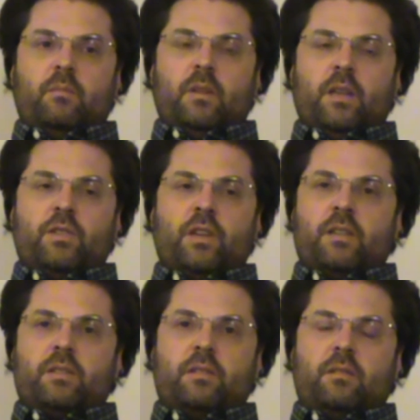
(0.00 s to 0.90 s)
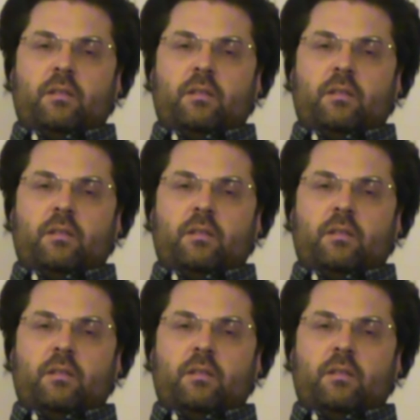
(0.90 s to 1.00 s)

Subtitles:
it's just